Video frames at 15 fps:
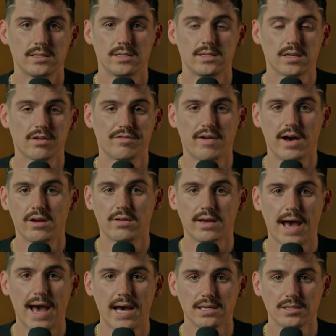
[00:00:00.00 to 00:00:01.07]
She took a final
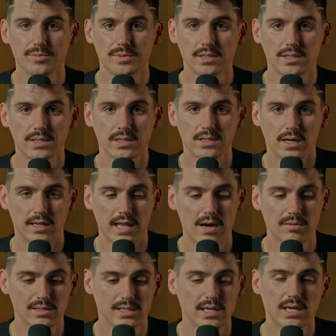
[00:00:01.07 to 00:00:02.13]
gasp, and, and
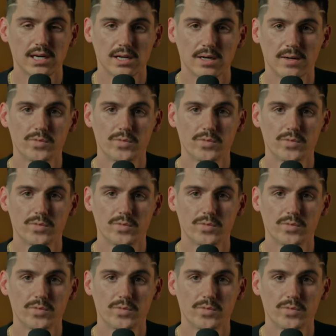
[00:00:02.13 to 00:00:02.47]
that was it.